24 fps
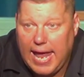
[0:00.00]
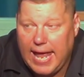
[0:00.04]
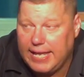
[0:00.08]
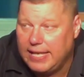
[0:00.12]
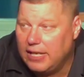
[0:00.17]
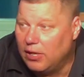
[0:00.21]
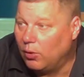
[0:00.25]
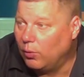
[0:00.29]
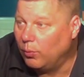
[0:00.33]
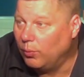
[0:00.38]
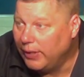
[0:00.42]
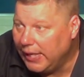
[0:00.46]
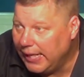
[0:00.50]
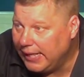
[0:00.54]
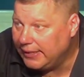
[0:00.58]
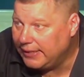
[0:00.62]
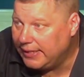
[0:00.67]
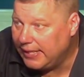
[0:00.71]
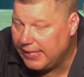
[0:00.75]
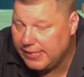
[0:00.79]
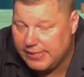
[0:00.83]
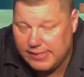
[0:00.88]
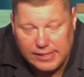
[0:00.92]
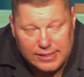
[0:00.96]
And they'll
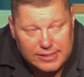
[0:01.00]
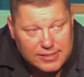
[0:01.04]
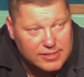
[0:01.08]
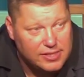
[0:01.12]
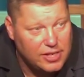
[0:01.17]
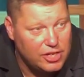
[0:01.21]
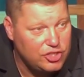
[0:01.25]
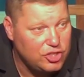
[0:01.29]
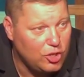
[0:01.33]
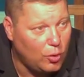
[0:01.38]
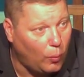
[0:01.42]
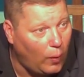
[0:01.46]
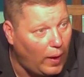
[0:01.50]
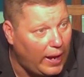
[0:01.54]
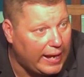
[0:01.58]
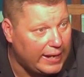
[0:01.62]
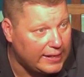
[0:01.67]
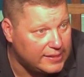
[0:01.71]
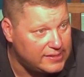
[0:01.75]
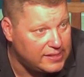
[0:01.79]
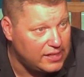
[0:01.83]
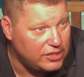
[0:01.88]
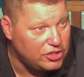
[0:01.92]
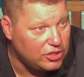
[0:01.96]
read this in such a
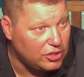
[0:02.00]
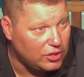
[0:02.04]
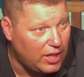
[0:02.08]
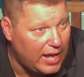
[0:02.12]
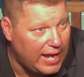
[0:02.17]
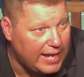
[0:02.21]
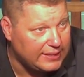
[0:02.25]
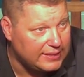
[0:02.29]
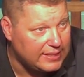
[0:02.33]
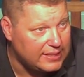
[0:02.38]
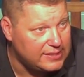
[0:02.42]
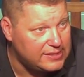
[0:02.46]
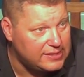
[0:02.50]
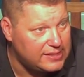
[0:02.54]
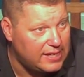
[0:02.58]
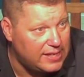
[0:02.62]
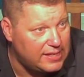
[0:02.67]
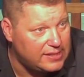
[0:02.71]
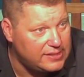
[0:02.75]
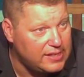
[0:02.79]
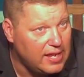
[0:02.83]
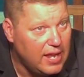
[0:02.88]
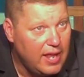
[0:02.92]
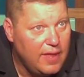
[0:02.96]
way, such a light that
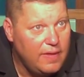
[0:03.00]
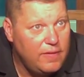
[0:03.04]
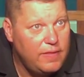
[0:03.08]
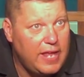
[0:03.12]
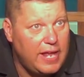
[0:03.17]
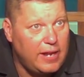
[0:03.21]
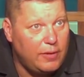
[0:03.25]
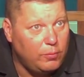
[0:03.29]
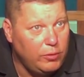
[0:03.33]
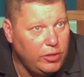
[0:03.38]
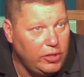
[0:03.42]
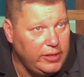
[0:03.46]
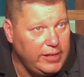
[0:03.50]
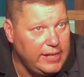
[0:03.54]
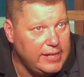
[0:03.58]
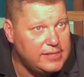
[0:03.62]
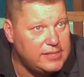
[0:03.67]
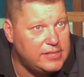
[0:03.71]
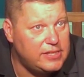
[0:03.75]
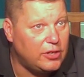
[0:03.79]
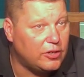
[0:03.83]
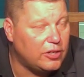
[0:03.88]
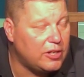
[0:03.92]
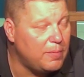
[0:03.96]
says that really
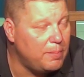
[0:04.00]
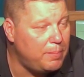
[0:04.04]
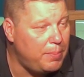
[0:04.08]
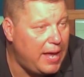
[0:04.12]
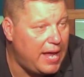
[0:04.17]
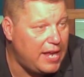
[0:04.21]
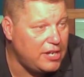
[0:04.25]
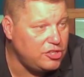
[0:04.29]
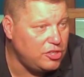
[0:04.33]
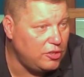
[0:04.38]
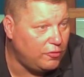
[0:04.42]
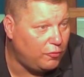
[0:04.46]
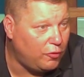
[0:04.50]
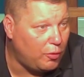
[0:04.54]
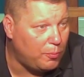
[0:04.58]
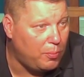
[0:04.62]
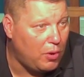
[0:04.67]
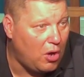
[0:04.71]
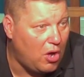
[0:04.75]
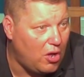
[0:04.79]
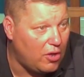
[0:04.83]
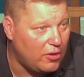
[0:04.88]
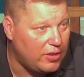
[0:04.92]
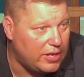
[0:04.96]
it's their compassion
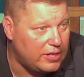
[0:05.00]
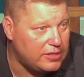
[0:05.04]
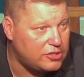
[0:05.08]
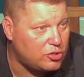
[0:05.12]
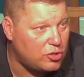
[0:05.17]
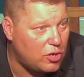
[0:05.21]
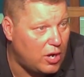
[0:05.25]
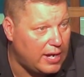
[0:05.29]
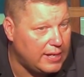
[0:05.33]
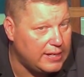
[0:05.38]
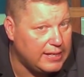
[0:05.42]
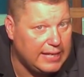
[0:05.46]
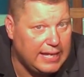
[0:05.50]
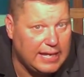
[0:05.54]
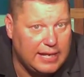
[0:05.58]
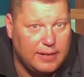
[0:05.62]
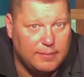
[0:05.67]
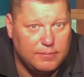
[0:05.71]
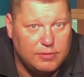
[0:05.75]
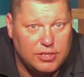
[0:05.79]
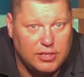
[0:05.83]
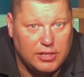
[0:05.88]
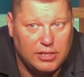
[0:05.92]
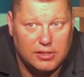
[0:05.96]
for Paul that is trying to
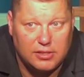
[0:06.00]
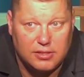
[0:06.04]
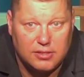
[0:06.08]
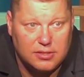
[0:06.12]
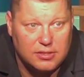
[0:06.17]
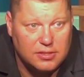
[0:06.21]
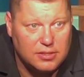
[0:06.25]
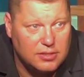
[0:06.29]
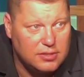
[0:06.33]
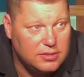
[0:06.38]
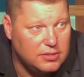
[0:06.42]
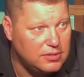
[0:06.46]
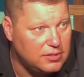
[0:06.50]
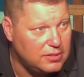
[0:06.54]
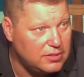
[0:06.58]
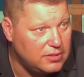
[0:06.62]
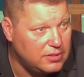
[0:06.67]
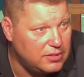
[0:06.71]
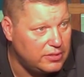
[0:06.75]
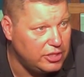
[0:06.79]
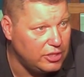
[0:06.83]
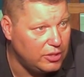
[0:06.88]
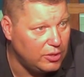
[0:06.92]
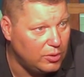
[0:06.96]
get him
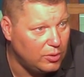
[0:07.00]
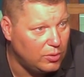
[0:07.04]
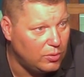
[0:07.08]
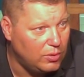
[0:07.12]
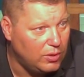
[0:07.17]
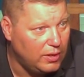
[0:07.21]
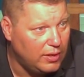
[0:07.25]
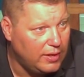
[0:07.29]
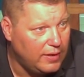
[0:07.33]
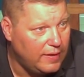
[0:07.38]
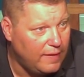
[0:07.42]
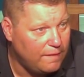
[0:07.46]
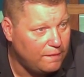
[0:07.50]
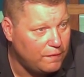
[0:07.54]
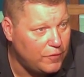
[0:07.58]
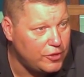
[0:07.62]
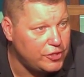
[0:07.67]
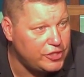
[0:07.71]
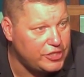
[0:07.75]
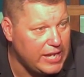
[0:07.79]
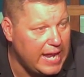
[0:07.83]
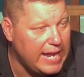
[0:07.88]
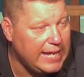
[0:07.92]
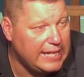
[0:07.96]
to, to
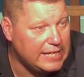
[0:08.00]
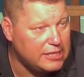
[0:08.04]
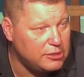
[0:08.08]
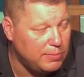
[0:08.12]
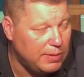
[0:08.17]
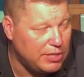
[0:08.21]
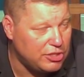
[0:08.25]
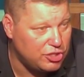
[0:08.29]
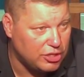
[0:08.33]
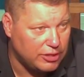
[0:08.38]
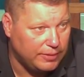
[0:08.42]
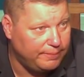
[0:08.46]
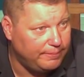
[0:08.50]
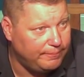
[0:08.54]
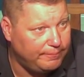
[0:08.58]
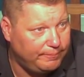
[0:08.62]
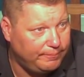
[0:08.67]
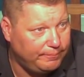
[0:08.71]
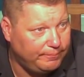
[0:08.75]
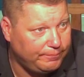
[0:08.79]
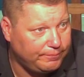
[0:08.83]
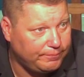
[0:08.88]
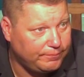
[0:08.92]
forsake his mission.